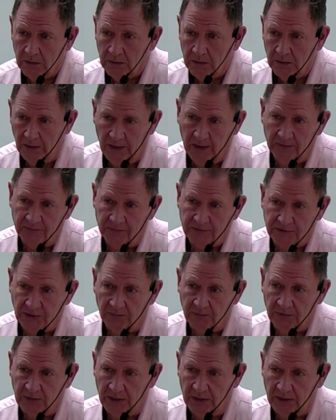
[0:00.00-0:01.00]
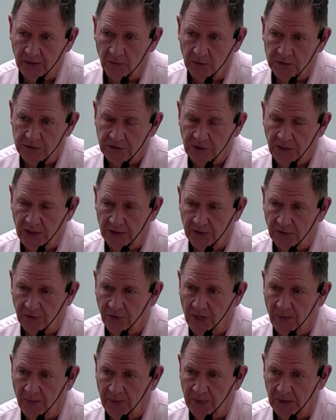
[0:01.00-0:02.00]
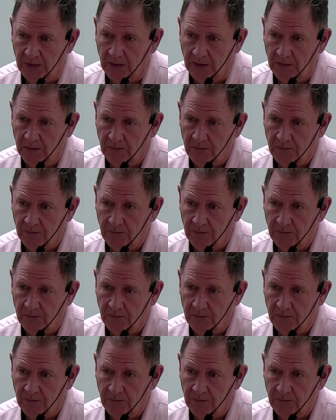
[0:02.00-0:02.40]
to have something that can withstand dropping